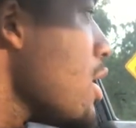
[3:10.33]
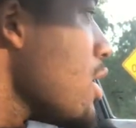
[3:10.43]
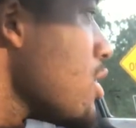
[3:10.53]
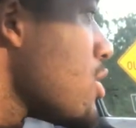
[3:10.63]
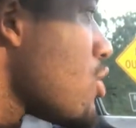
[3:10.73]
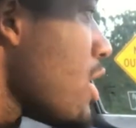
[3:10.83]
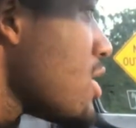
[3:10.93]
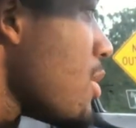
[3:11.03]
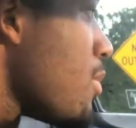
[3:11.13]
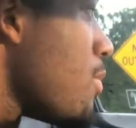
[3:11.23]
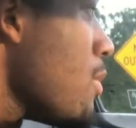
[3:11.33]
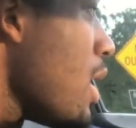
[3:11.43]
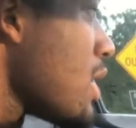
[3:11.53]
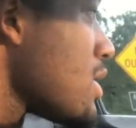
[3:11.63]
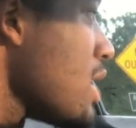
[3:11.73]
then
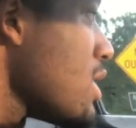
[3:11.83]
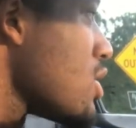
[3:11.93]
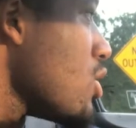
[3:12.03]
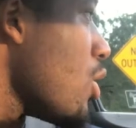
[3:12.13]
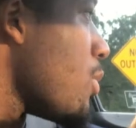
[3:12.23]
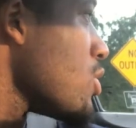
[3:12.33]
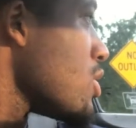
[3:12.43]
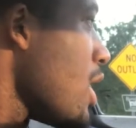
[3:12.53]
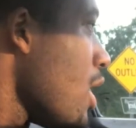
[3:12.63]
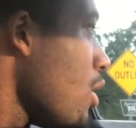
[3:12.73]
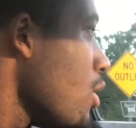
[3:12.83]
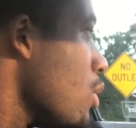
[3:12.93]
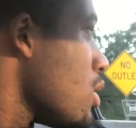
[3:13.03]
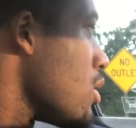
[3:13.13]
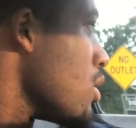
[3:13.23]
tricep extension or push down
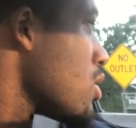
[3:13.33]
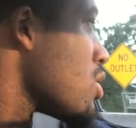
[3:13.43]
with the